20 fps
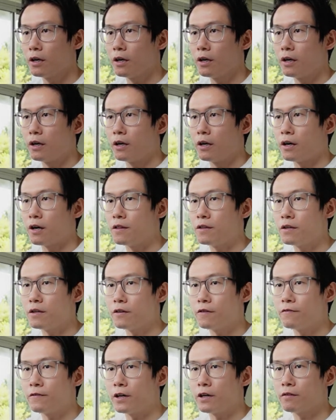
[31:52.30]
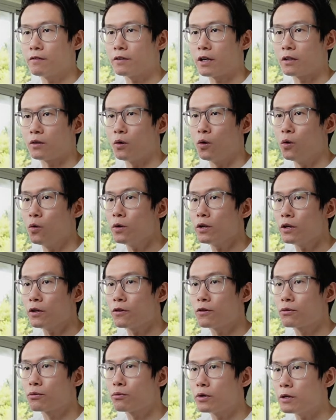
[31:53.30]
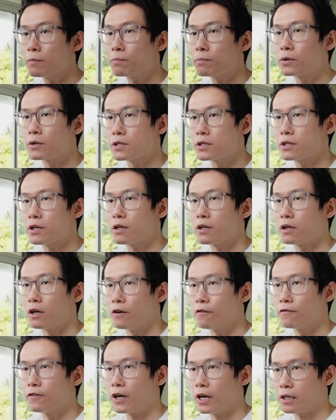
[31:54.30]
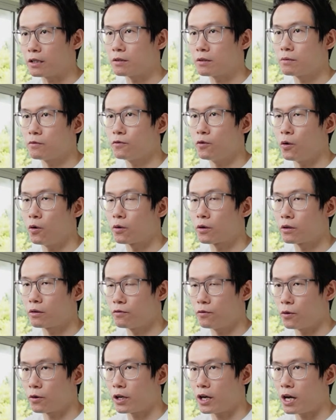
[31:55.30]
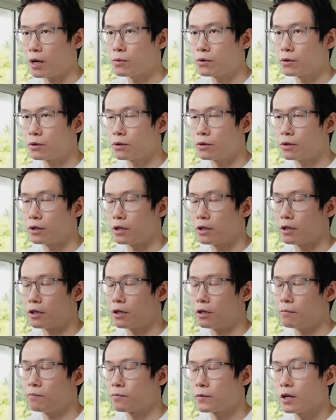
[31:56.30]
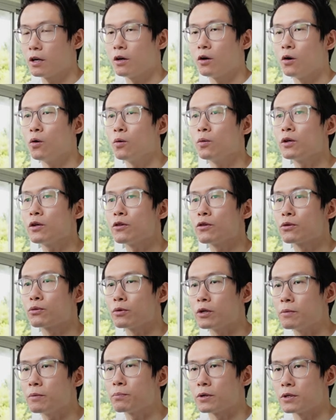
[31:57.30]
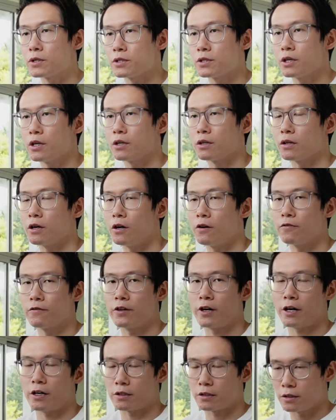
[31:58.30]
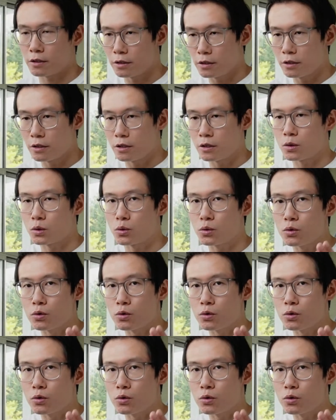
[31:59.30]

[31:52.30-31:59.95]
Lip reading: And then they found that only 3% of that vocabulary, only 3% of that group